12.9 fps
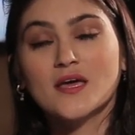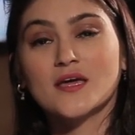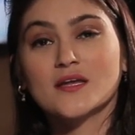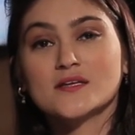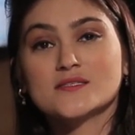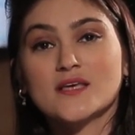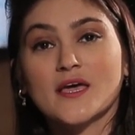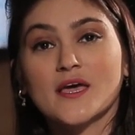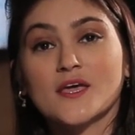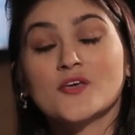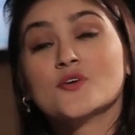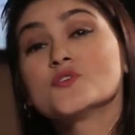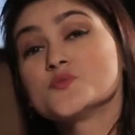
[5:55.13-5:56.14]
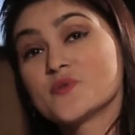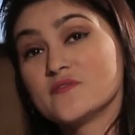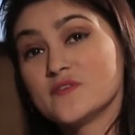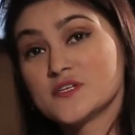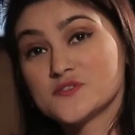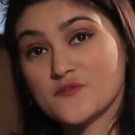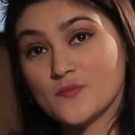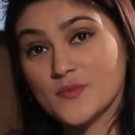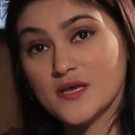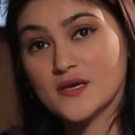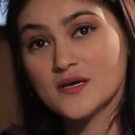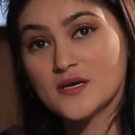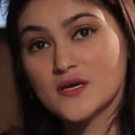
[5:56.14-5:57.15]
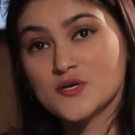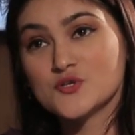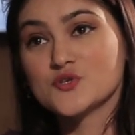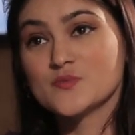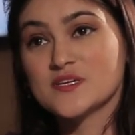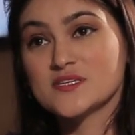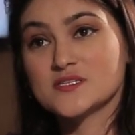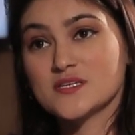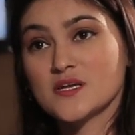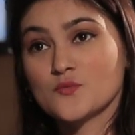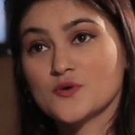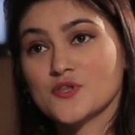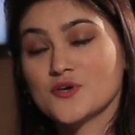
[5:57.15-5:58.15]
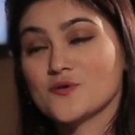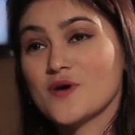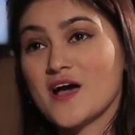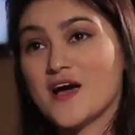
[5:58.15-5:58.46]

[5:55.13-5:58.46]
It is a huge privilege for me to be sitting with you